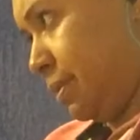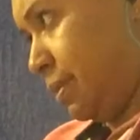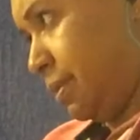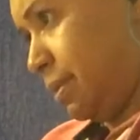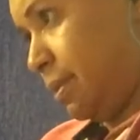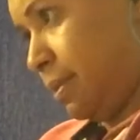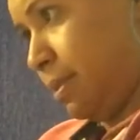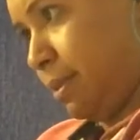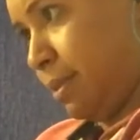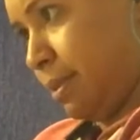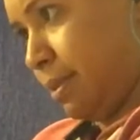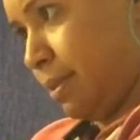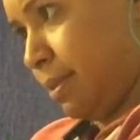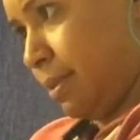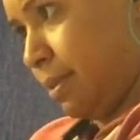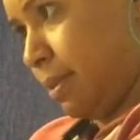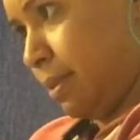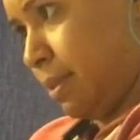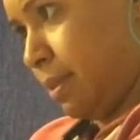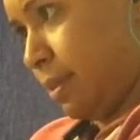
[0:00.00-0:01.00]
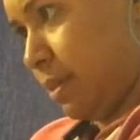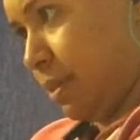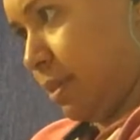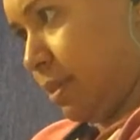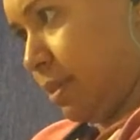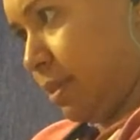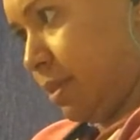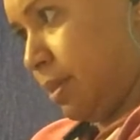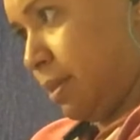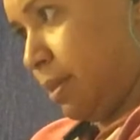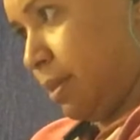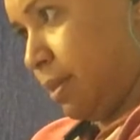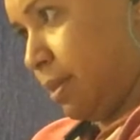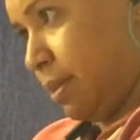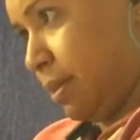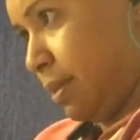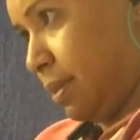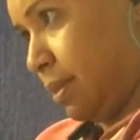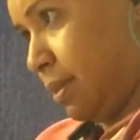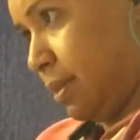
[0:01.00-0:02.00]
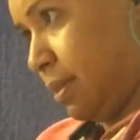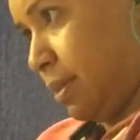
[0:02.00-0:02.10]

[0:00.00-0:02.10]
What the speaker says: No one is speaking in this clip.